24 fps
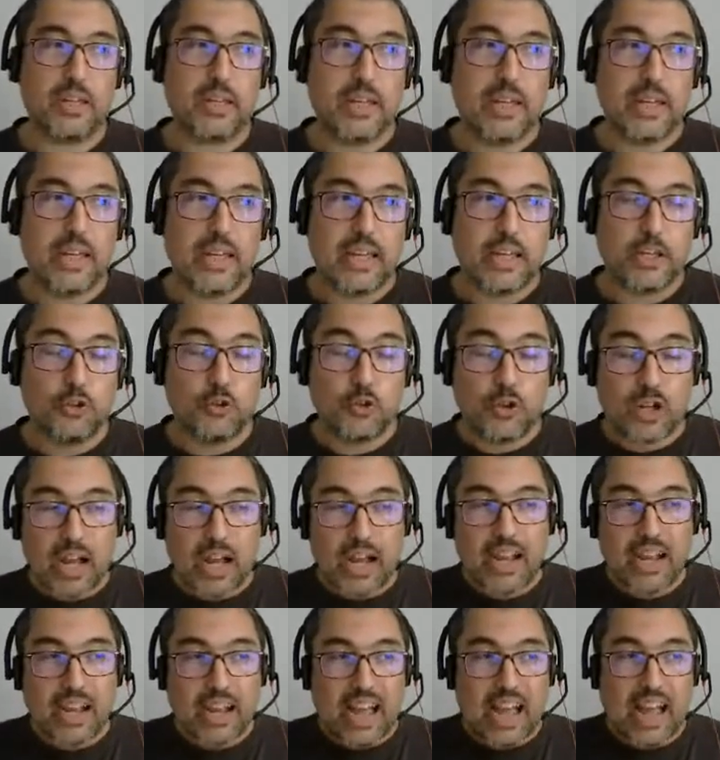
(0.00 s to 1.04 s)
you can
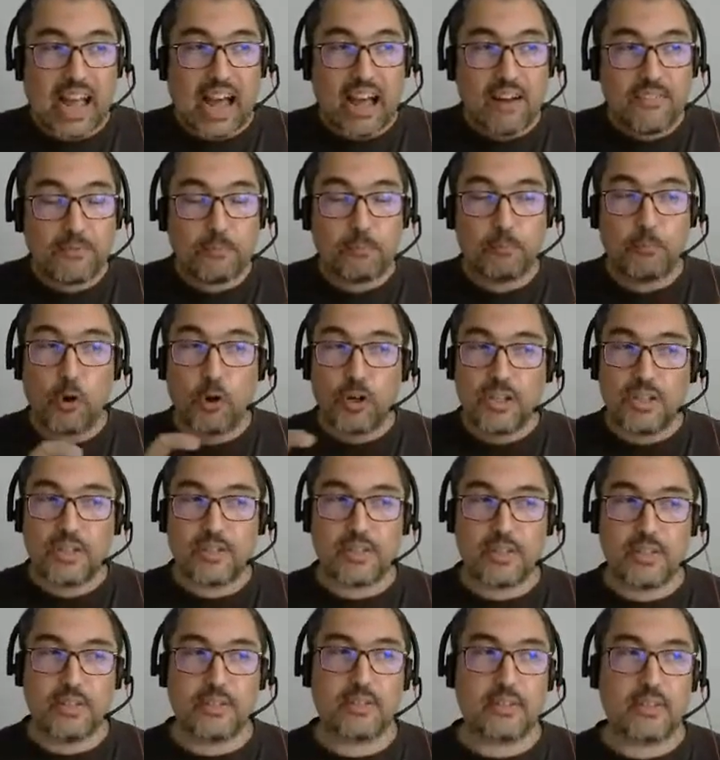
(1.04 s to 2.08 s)
have policies
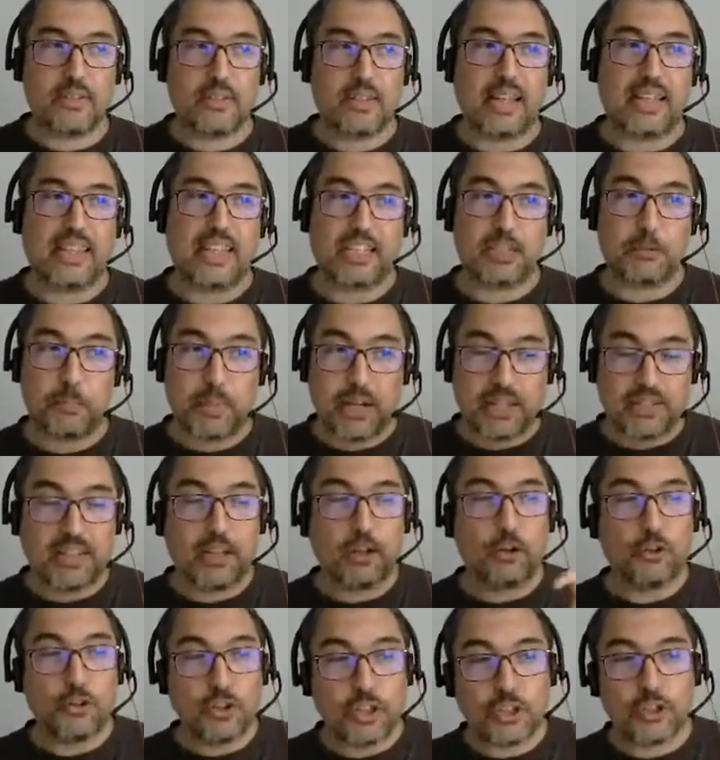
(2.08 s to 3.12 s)
that express the
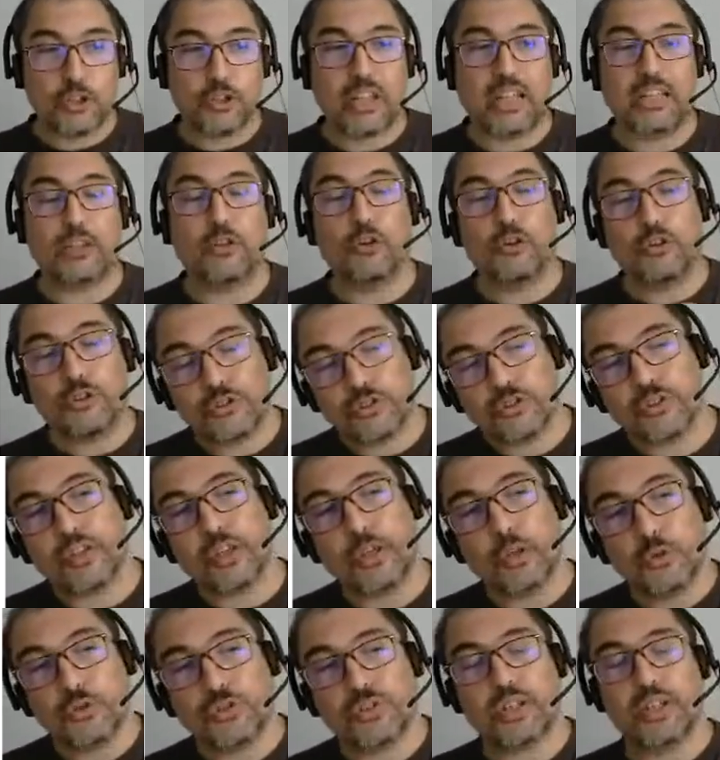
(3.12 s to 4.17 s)
condition that also the user
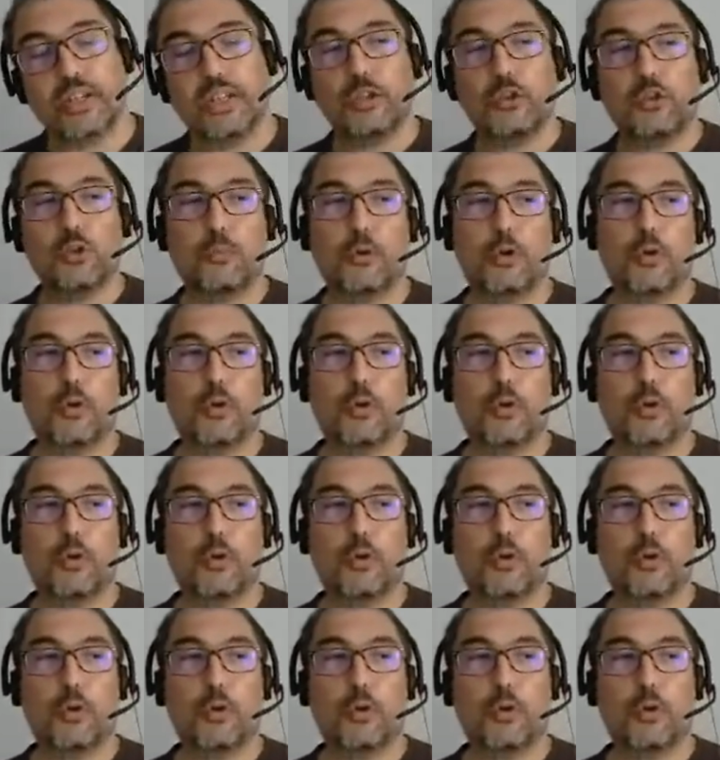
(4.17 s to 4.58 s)
need to provide